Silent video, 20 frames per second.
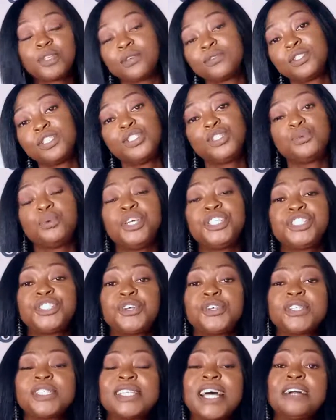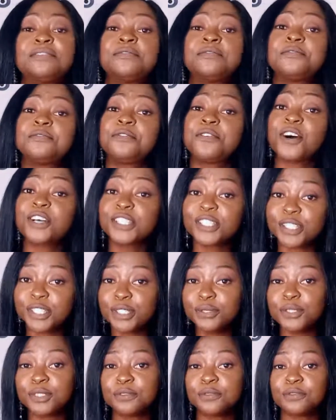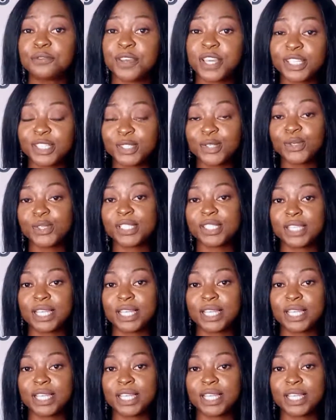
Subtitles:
of situations that force you to face those